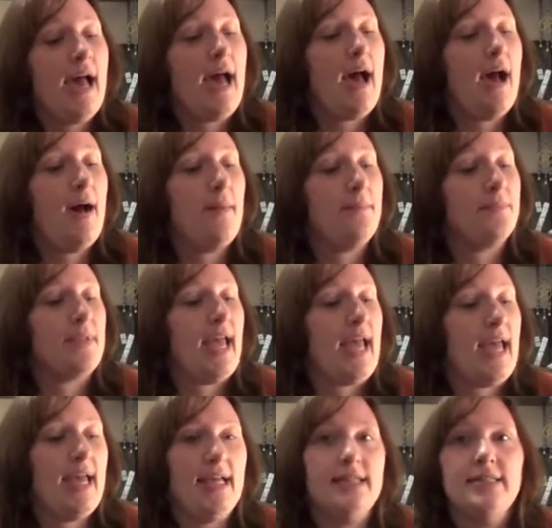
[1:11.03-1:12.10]

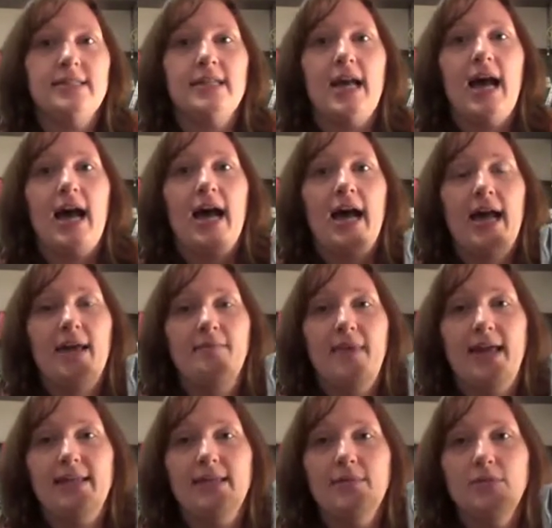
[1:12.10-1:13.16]
and I
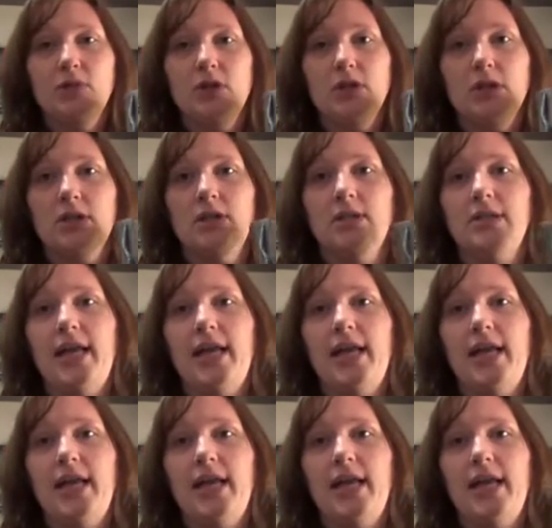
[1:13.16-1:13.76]
make them look